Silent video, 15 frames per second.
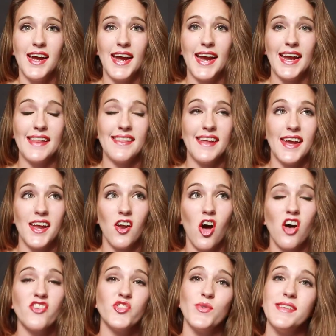And then
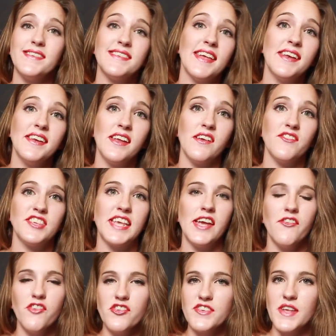also incentives.
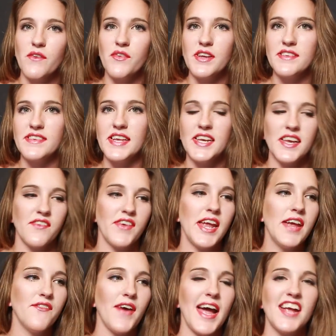Give yourself an incentive.
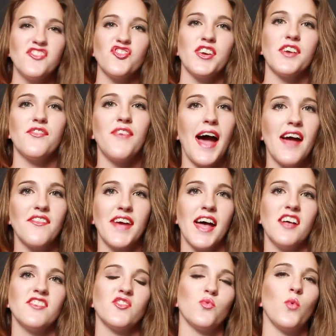If I drink five
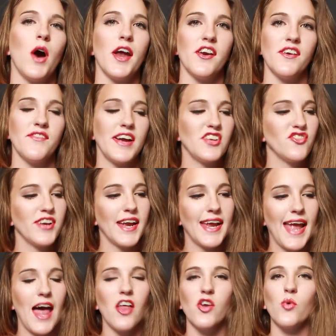gallons of water, if I drink a
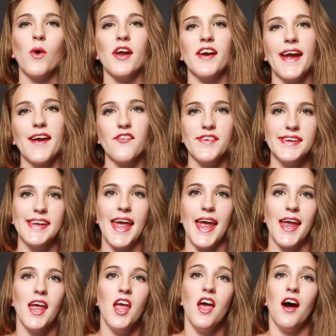gallon of water every
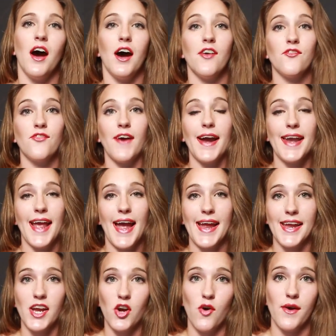day, on Friday
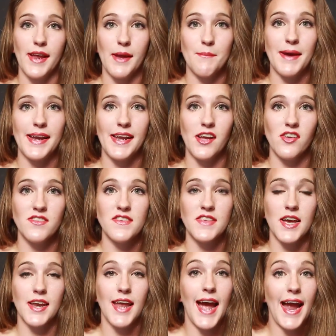I can go and get my nails
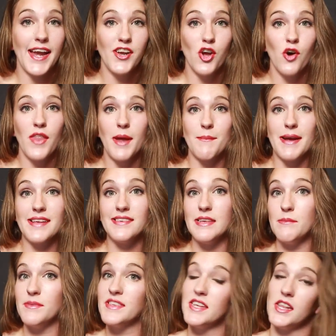done. I know that might
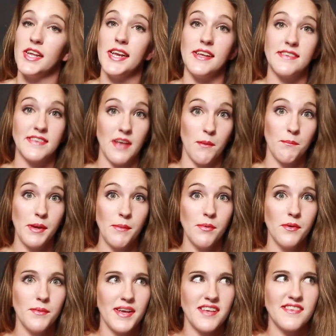seem silly to some
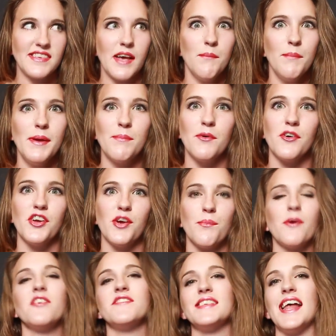people because some people, your
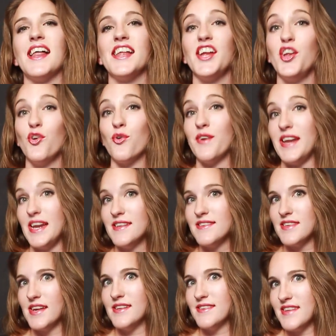personality, you don't need
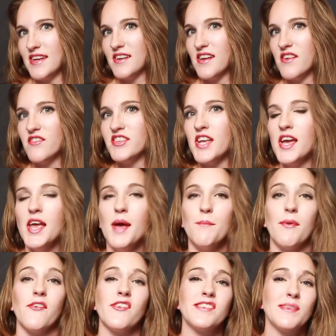incentives.
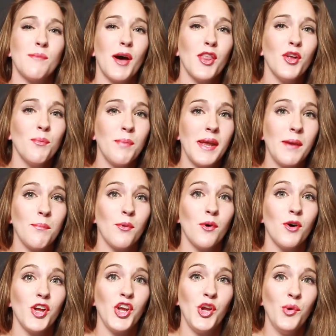But for some other
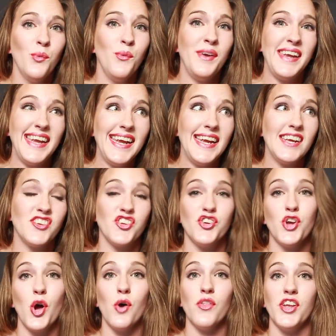people, you need to
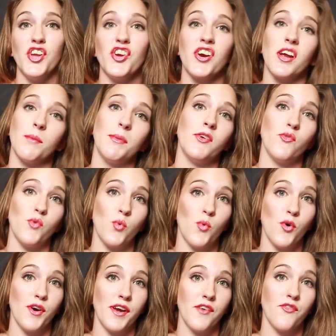know that you're going to be
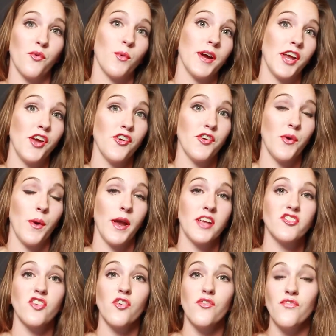rewarded for what you're doing.
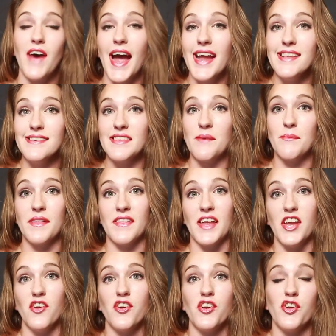So find something
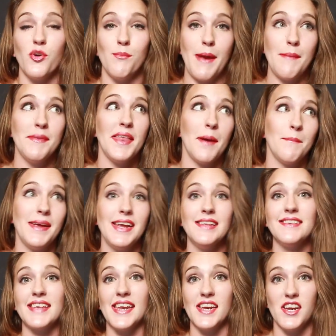that you can do. Maybe that
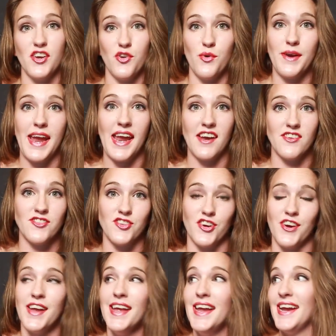means getting a new
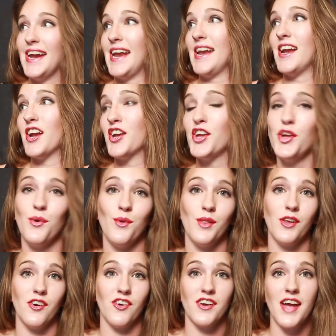canister, getting a cute
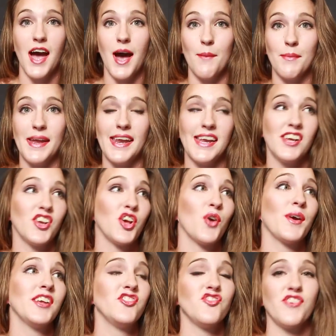little cup, getting to go
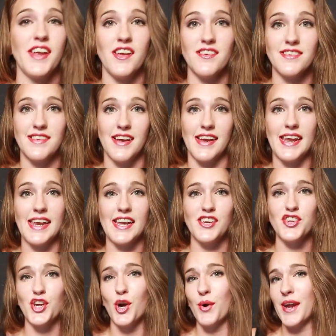get your nails done, getting
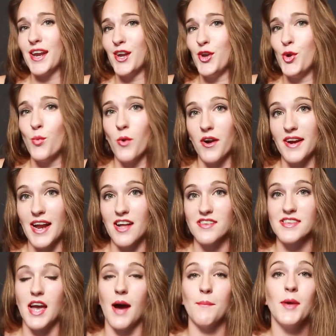to go get a new
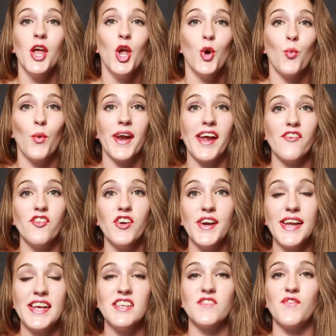workout top. Whatever
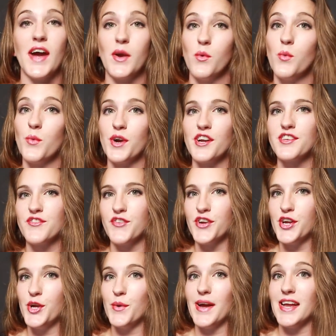it is, find what works for
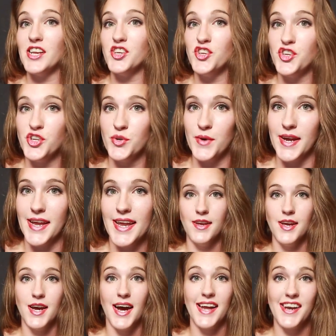you and do it.
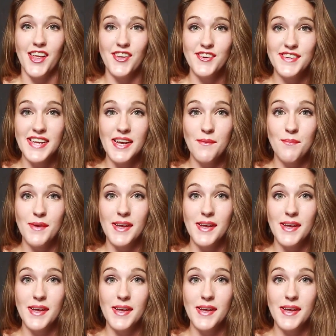Another tip